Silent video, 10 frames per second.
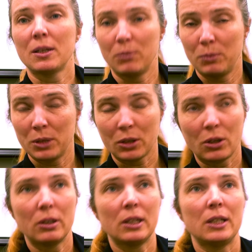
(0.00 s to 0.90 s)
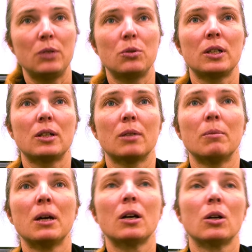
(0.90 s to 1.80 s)
And we are currently using
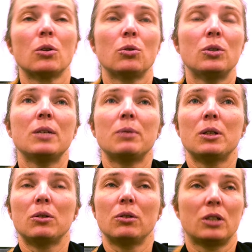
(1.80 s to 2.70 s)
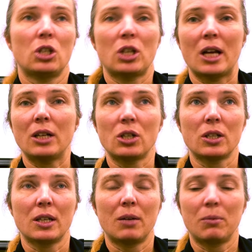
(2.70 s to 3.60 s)
them to deal with all the
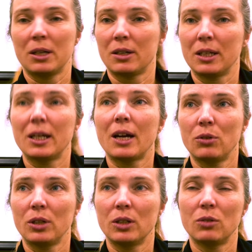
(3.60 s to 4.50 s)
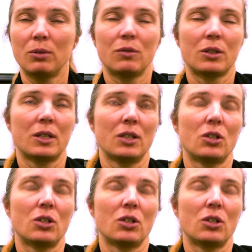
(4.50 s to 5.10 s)
challenges that we are encountering in the 21st